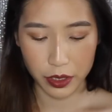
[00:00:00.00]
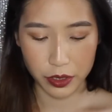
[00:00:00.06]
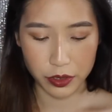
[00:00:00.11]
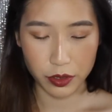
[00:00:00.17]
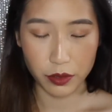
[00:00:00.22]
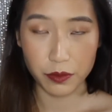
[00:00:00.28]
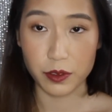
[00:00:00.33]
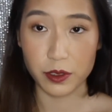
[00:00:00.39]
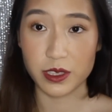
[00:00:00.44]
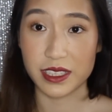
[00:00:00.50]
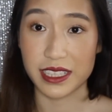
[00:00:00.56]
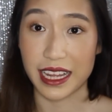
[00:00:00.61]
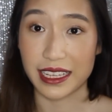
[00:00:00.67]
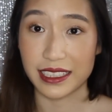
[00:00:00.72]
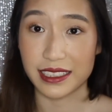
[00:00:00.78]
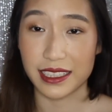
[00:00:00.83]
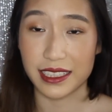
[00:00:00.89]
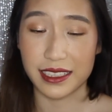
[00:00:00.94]
So for
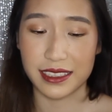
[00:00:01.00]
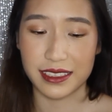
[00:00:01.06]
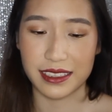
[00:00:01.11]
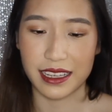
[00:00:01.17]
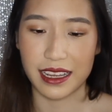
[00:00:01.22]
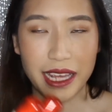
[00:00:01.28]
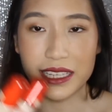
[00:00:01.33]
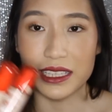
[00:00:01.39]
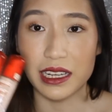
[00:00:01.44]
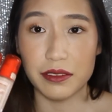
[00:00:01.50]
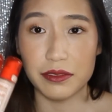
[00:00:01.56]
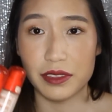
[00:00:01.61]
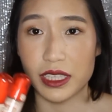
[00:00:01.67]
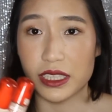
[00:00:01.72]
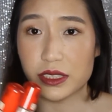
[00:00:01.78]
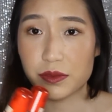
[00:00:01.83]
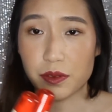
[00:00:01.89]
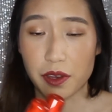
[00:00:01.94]
starters, I love
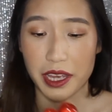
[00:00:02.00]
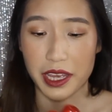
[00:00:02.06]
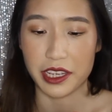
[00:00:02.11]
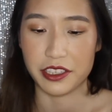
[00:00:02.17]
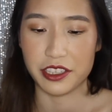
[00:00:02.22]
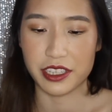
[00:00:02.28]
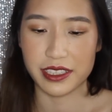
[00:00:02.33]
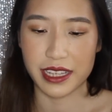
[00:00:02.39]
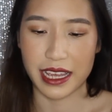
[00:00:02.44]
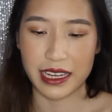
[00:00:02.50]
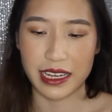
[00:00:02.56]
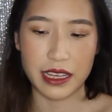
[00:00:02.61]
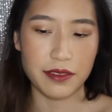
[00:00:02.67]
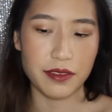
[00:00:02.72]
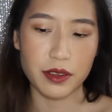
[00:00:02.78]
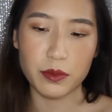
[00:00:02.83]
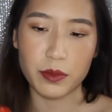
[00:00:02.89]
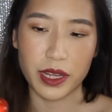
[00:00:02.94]
this for ages, and
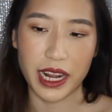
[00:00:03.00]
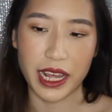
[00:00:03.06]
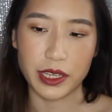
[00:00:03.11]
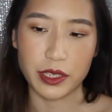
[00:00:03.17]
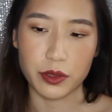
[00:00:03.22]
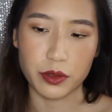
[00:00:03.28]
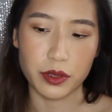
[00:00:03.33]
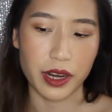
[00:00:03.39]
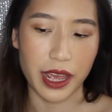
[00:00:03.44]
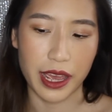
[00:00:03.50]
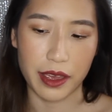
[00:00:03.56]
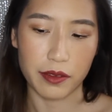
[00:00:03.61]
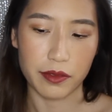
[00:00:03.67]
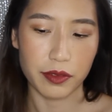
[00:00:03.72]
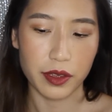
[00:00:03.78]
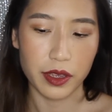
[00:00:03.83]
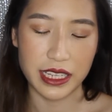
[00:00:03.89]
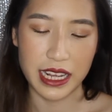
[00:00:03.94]
even when I don't
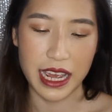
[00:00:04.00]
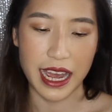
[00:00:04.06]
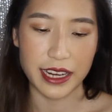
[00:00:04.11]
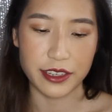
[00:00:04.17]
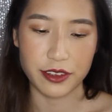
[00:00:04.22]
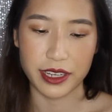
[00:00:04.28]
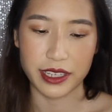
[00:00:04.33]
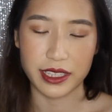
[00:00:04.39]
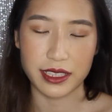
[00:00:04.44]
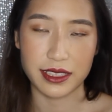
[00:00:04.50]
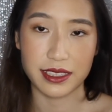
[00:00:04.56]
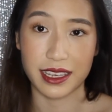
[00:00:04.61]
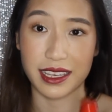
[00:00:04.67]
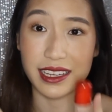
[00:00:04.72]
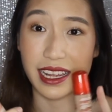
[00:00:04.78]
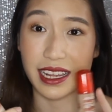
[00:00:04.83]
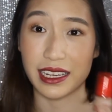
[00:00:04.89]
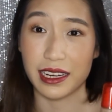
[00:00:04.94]
have dehydrated
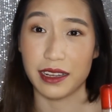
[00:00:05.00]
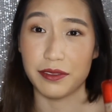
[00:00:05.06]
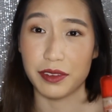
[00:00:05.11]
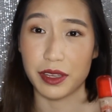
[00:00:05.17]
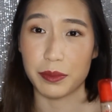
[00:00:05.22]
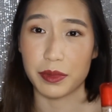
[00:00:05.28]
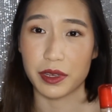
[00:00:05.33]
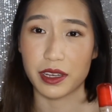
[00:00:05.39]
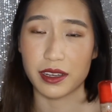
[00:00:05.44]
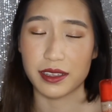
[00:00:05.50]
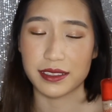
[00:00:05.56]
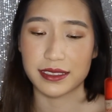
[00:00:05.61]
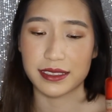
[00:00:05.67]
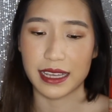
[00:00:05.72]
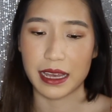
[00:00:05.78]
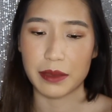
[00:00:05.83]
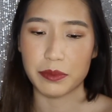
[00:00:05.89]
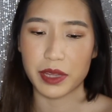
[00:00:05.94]
skin, I love it
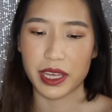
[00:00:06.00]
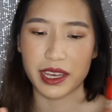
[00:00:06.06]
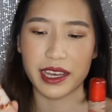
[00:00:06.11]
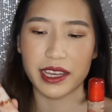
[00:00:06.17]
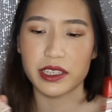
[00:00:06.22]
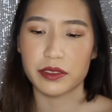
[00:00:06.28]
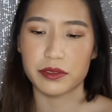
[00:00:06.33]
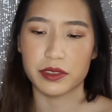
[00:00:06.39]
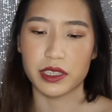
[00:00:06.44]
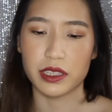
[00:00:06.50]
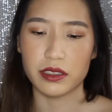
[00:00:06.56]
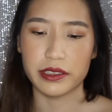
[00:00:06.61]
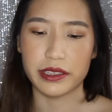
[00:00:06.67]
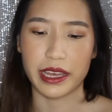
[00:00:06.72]
because I'm the kind of girl